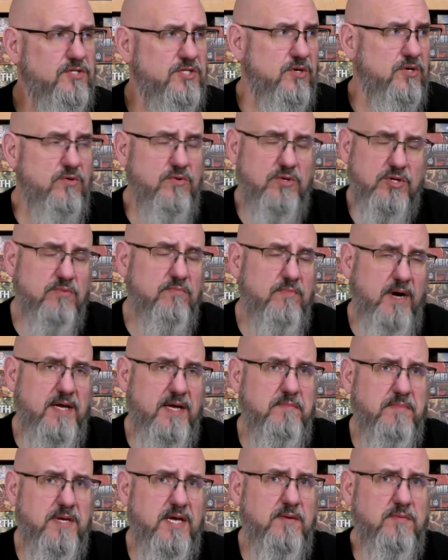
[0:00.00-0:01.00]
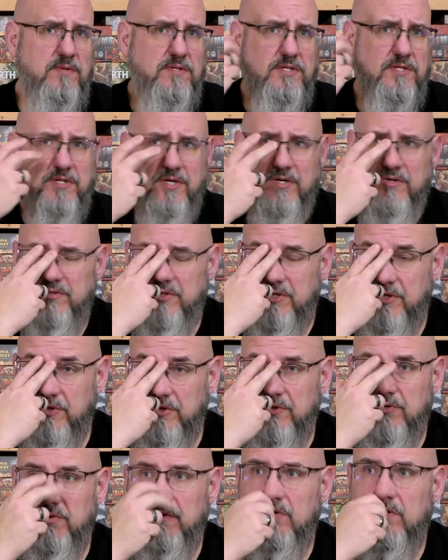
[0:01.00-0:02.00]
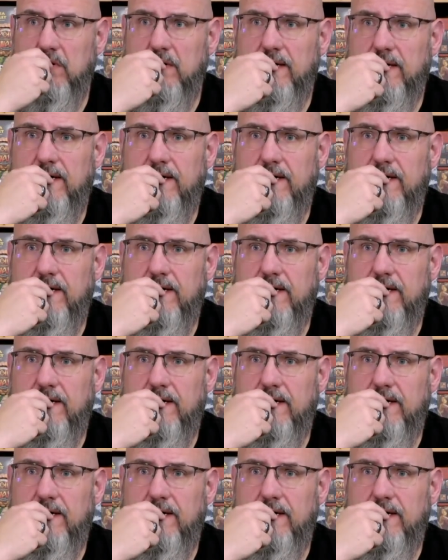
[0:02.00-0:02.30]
so you might be able to go to